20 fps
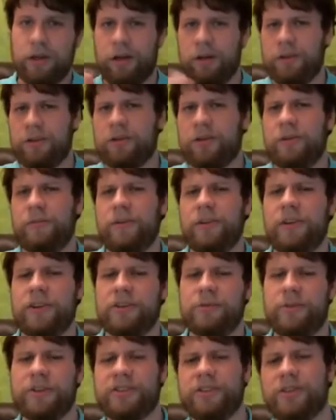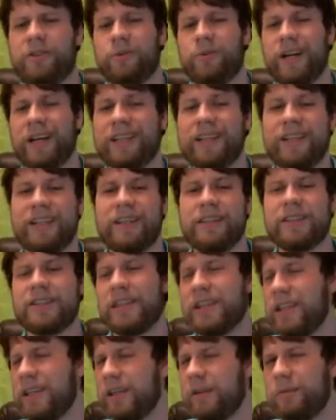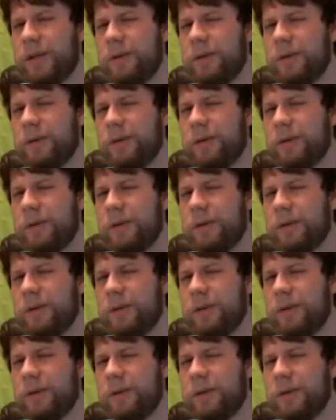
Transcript: Although our village wasn't directly in the city,